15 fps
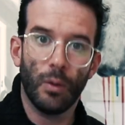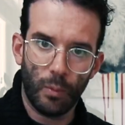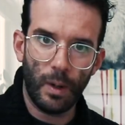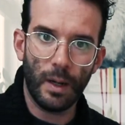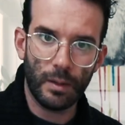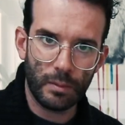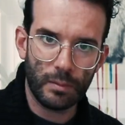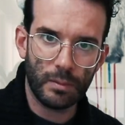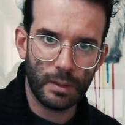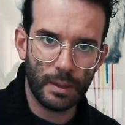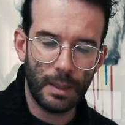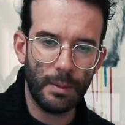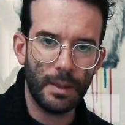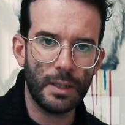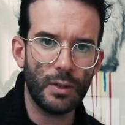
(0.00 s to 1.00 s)
well,
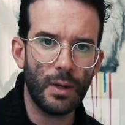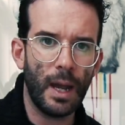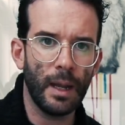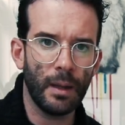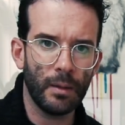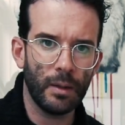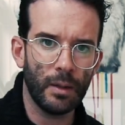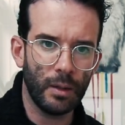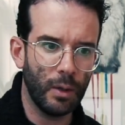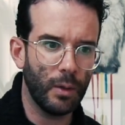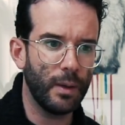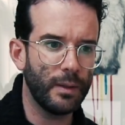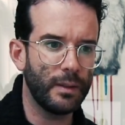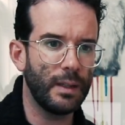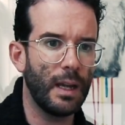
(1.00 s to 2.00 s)
give it a try.
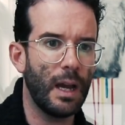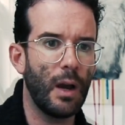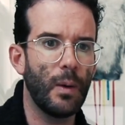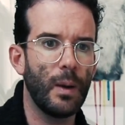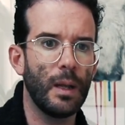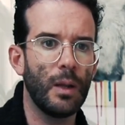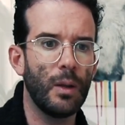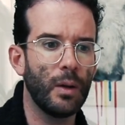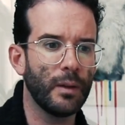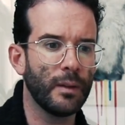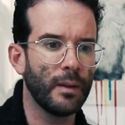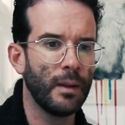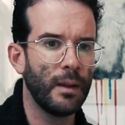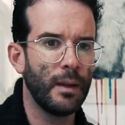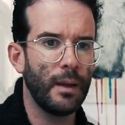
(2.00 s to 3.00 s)
Go and see how it looks,